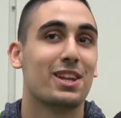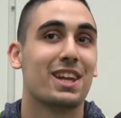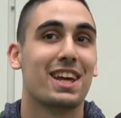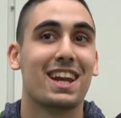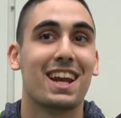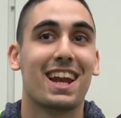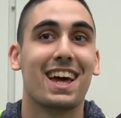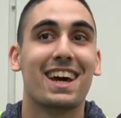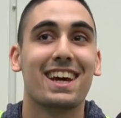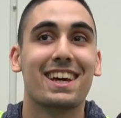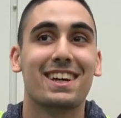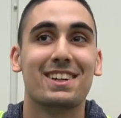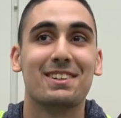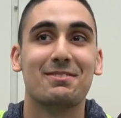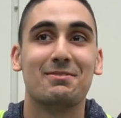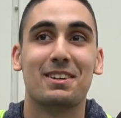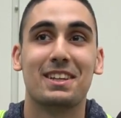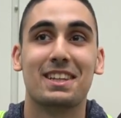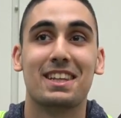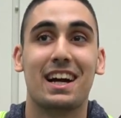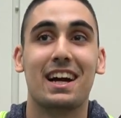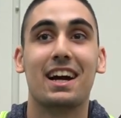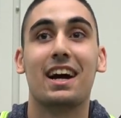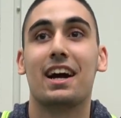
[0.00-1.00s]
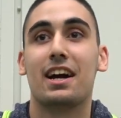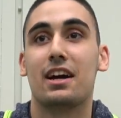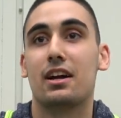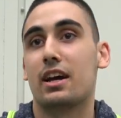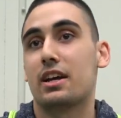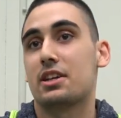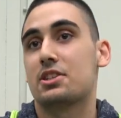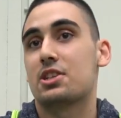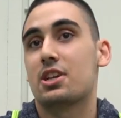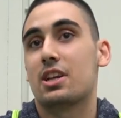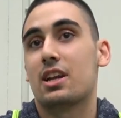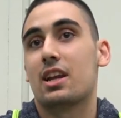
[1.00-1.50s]
what I like, but I, I,
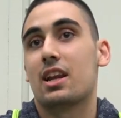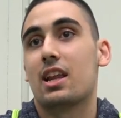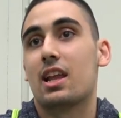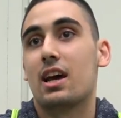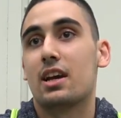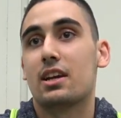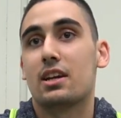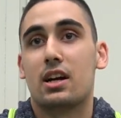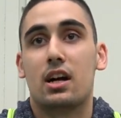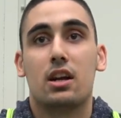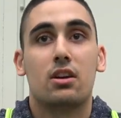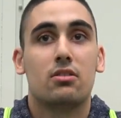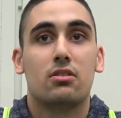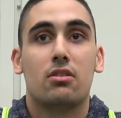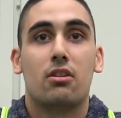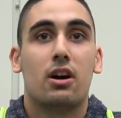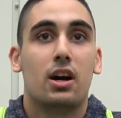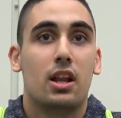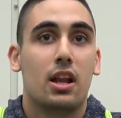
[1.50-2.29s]
actually like. I don't know.